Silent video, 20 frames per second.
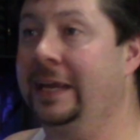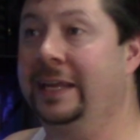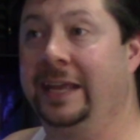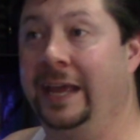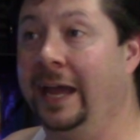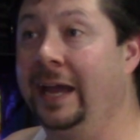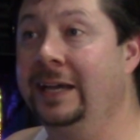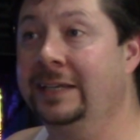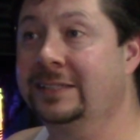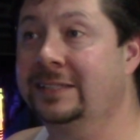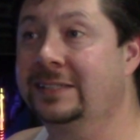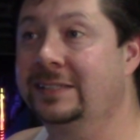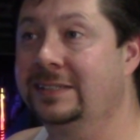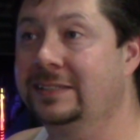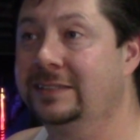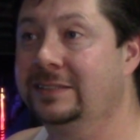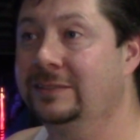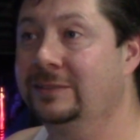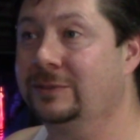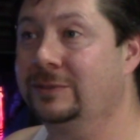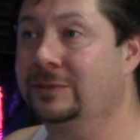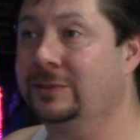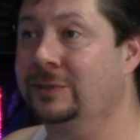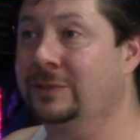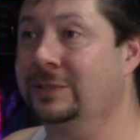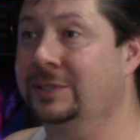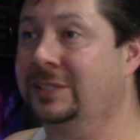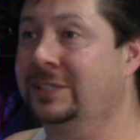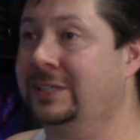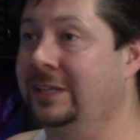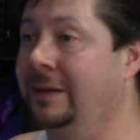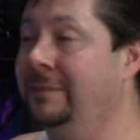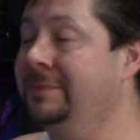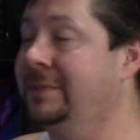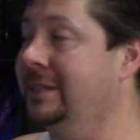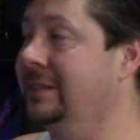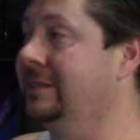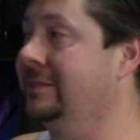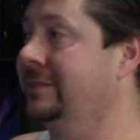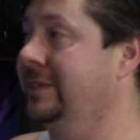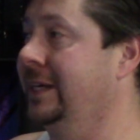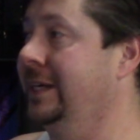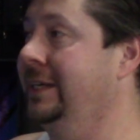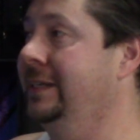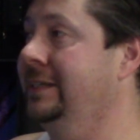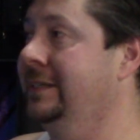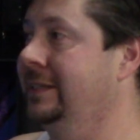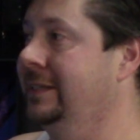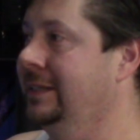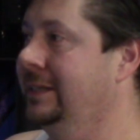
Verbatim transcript: guess. Yeah. Or something, right?